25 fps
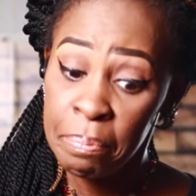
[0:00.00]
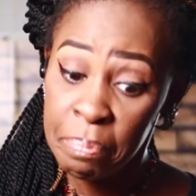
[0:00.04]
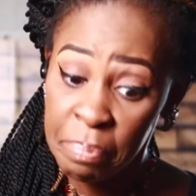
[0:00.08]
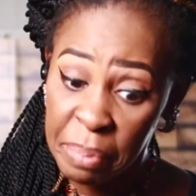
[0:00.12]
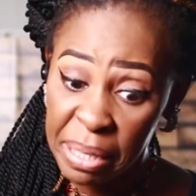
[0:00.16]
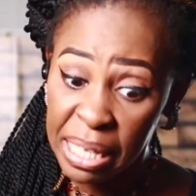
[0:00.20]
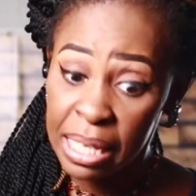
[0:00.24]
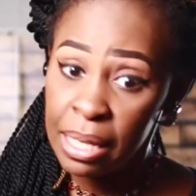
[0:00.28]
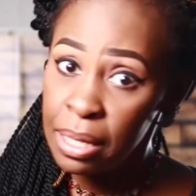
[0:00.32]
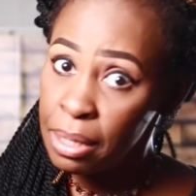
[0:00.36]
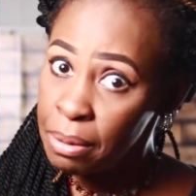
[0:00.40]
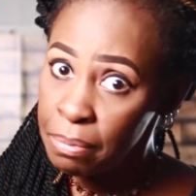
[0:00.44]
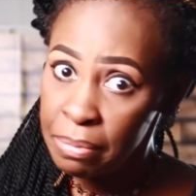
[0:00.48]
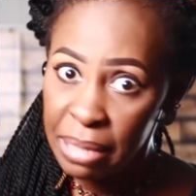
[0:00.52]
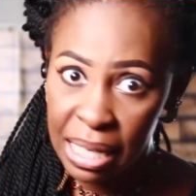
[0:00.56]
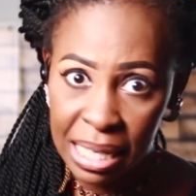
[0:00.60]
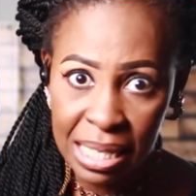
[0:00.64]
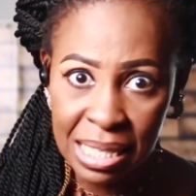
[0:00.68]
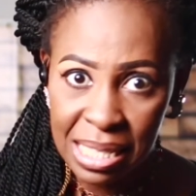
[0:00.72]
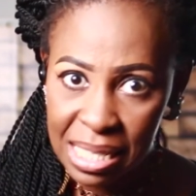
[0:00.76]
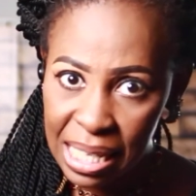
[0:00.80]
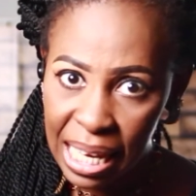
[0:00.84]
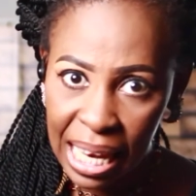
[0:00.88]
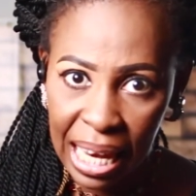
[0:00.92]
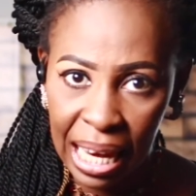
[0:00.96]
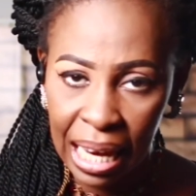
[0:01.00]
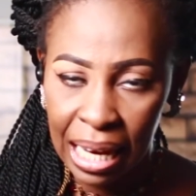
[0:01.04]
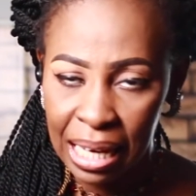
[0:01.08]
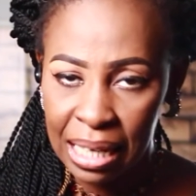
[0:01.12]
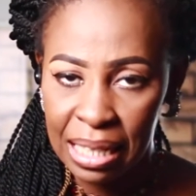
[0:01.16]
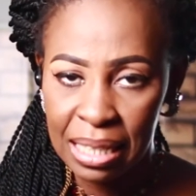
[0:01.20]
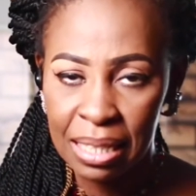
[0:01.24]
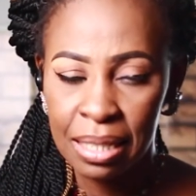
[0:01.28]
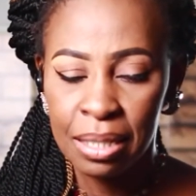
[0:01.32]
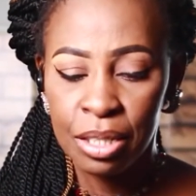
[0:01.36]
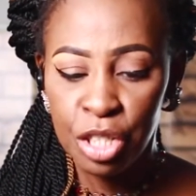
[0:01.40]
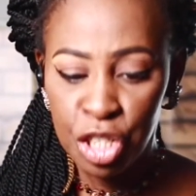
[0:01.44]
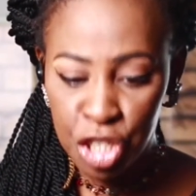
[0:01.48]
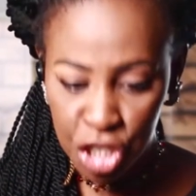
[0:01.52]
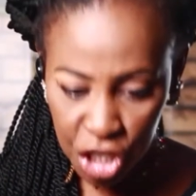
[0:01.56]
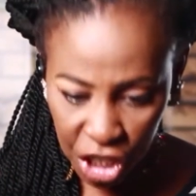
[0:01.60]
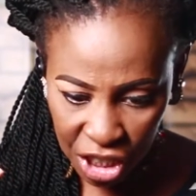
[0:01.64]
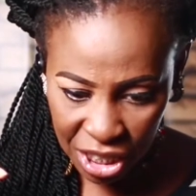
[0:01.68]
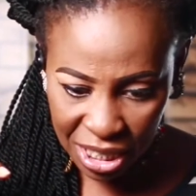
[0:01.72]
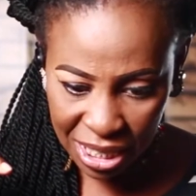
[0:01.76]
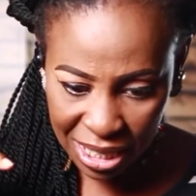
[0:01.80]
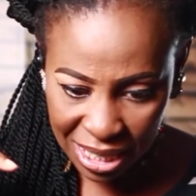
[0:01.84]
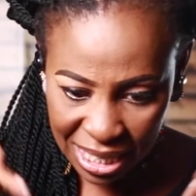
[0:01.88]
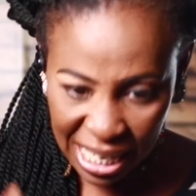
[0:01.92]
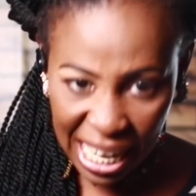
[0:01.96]
be amazing
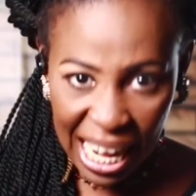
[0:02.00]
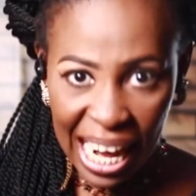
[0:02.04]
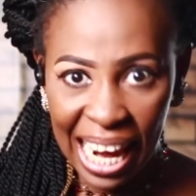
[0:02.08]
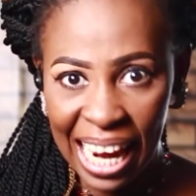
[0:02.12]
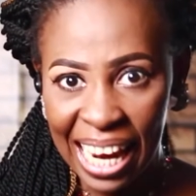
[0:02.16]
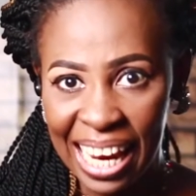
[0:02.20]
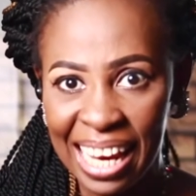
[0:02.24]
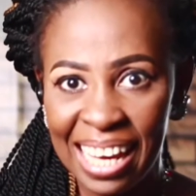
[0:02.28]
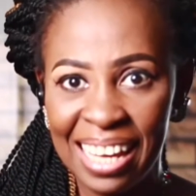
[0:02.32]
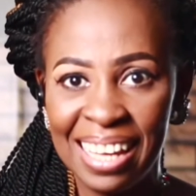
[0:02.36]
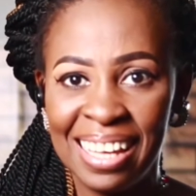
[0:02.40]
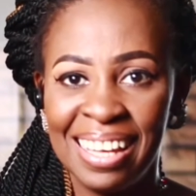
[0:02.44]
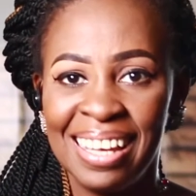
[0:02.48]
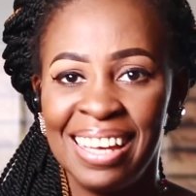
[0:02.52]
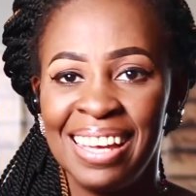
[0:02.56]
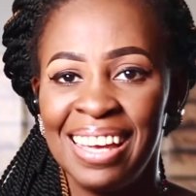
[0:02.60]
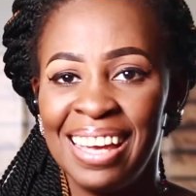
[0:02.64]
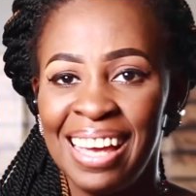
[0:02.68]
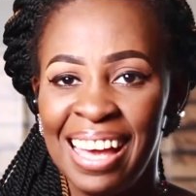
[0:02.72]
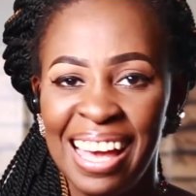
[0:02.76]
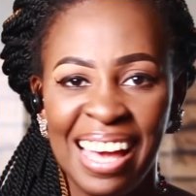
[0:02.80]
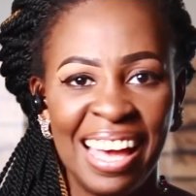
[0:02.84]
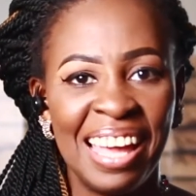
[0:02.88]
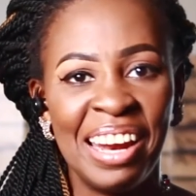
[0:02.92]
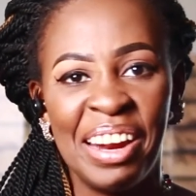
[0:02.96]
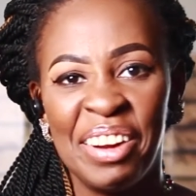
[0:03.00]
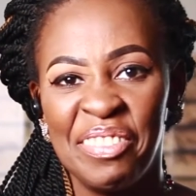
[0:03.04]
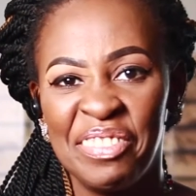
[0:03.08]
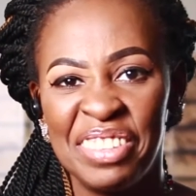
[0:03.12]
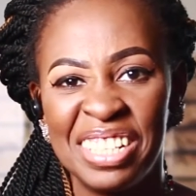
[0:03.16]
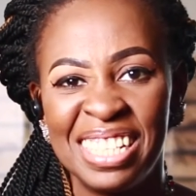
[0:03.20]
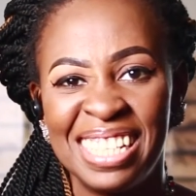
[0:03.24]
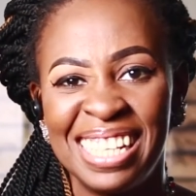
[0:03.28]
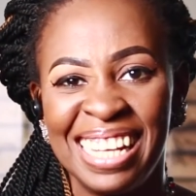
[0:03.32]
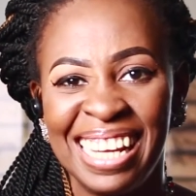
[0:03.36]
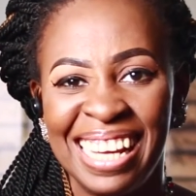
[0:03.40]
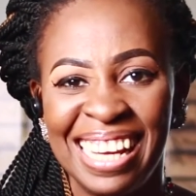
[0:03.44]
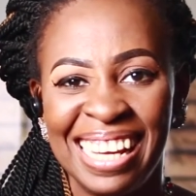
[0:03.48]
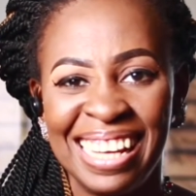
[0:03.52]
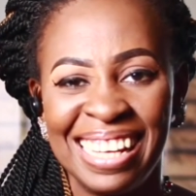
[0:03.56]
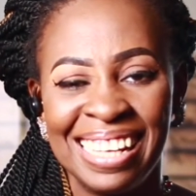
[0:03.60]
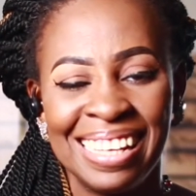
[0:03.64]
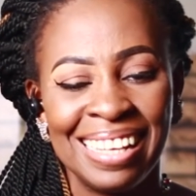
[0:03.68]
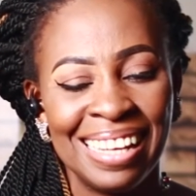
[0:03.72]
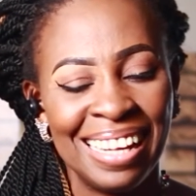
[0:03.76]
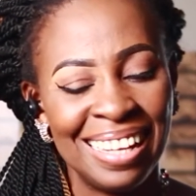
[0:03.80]
today and every day.